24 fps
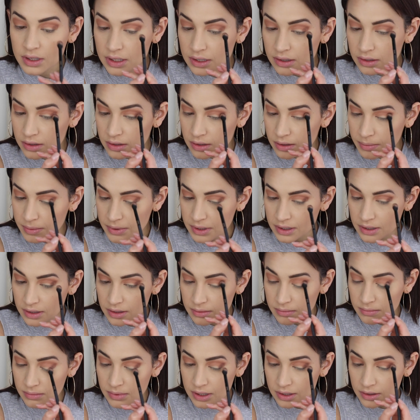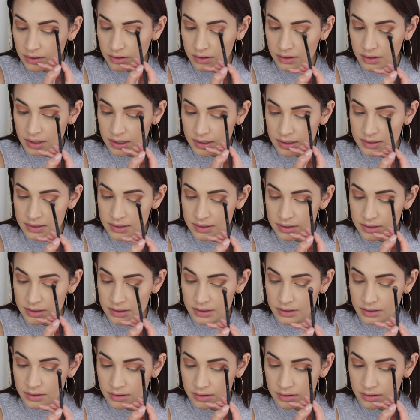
a little bit in my crease